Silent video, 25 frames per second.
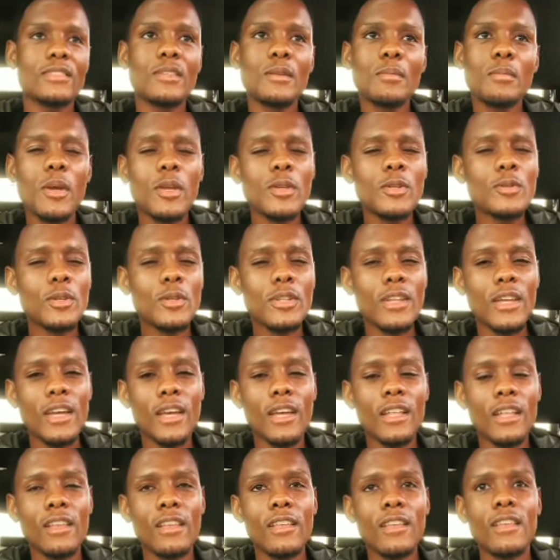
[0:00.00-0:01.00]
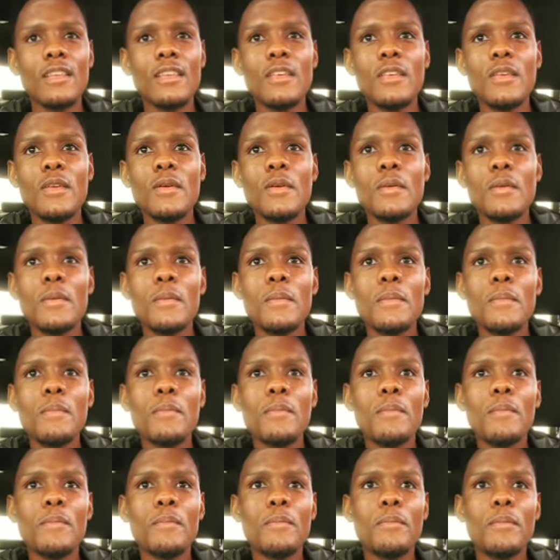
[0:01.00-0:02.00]
the personal,
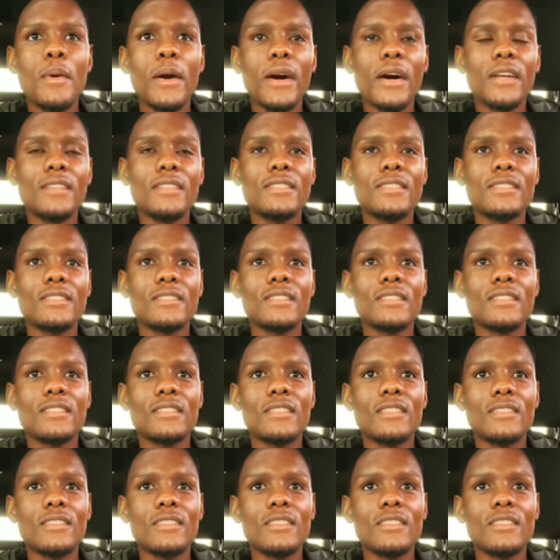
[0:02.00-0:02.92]
but